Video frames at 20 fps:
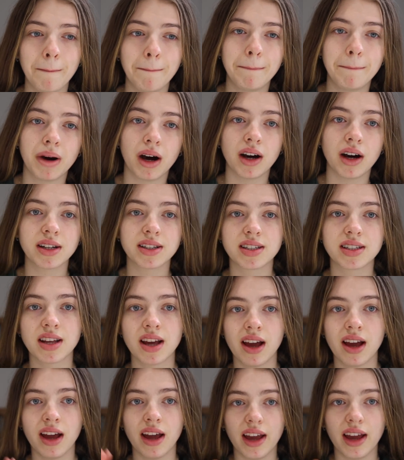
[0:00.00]
but
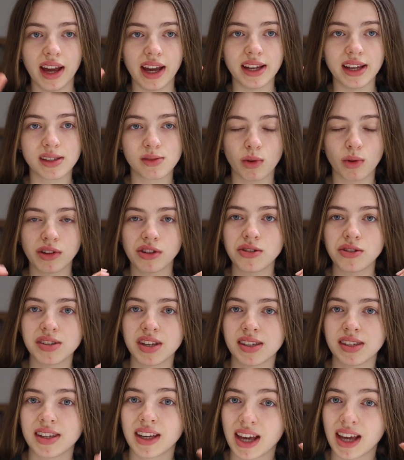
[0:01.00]
it's one of those
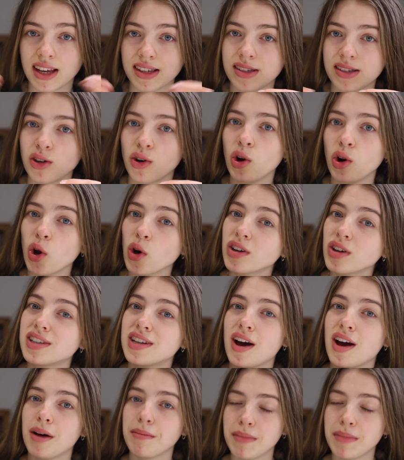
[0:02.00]
things that gets in your
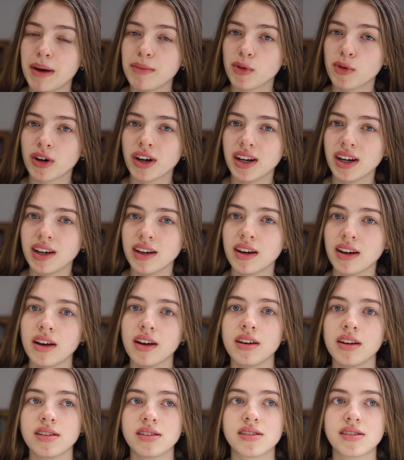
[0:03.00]
long-term memory.
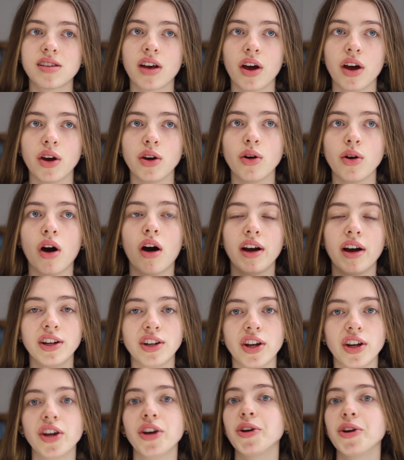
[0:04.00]
So I
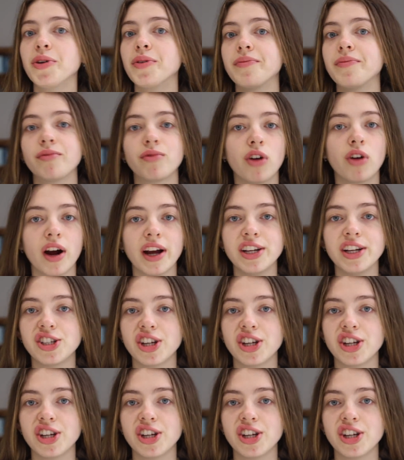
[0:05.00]
knew, right